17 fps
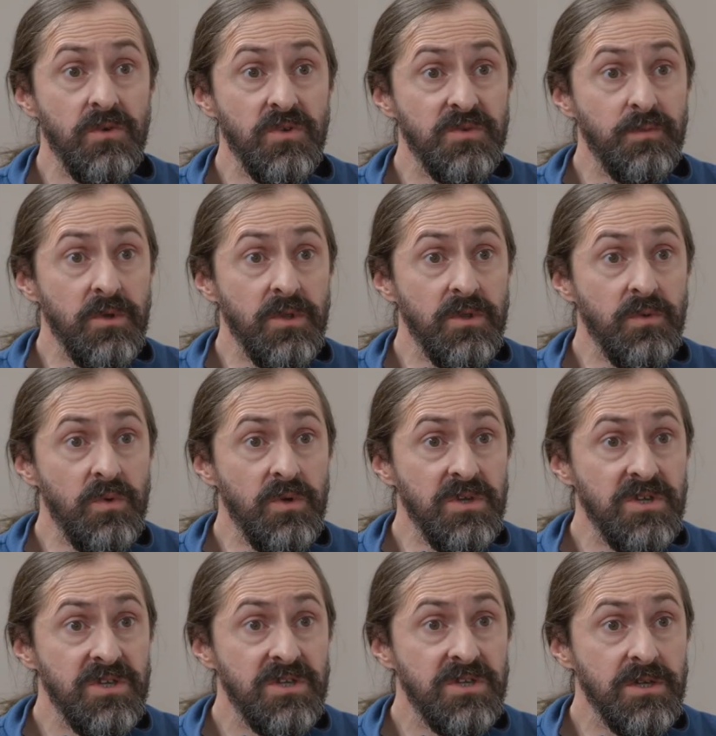husband
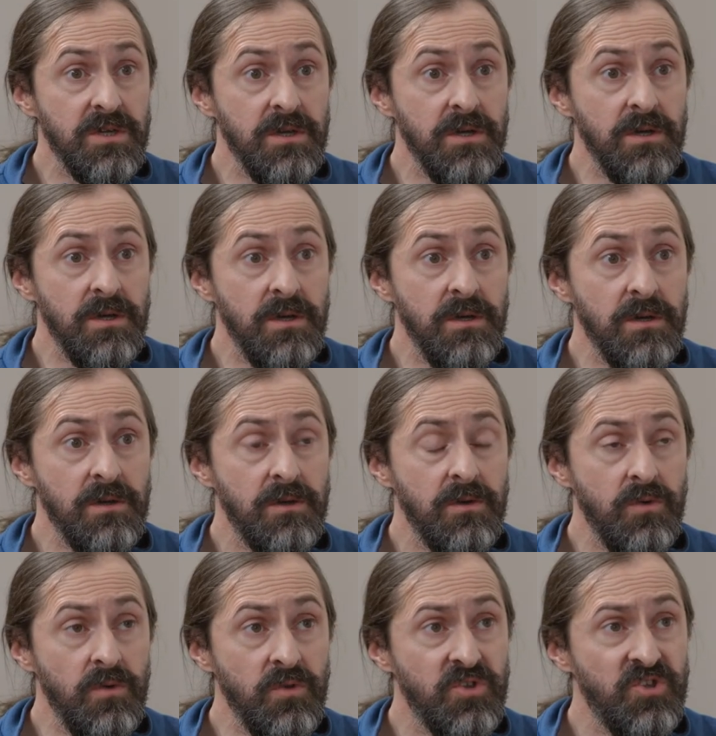was
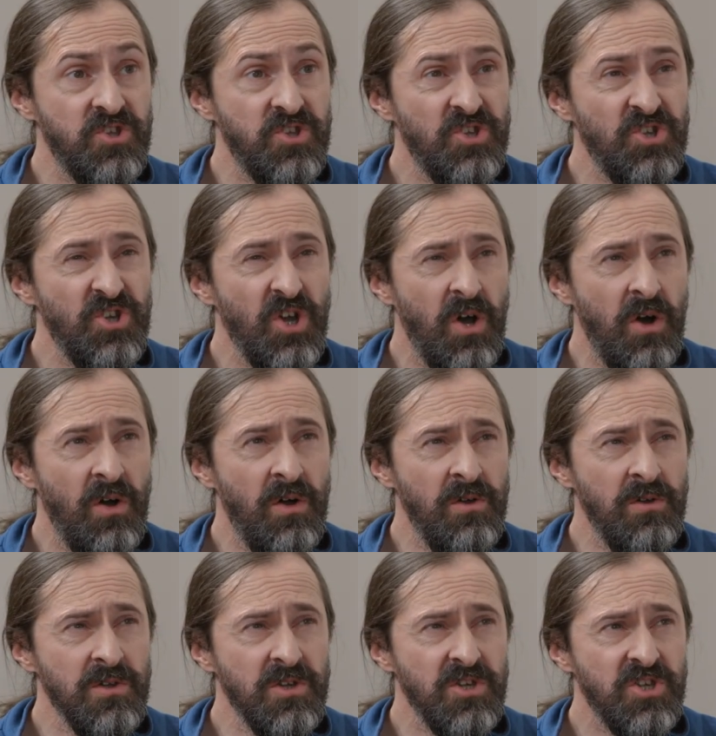called
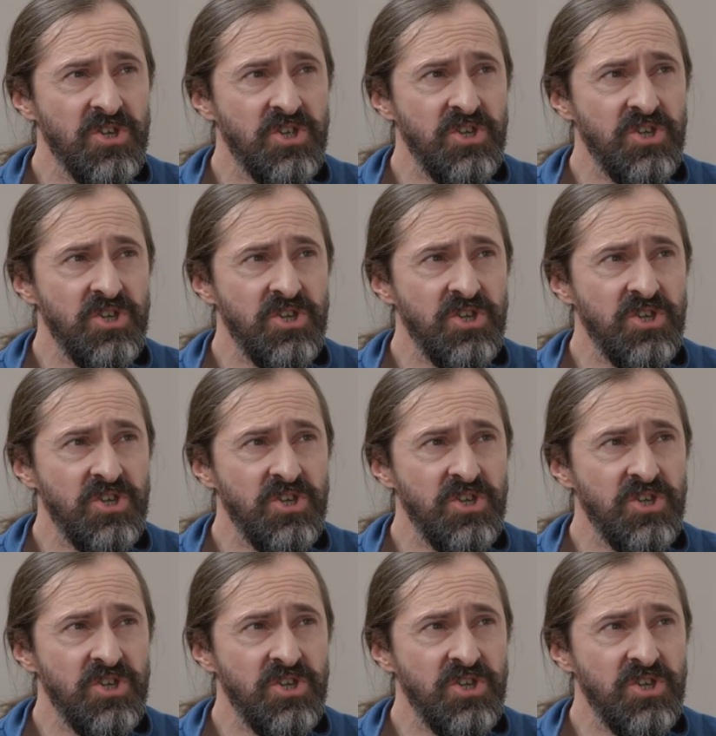Charles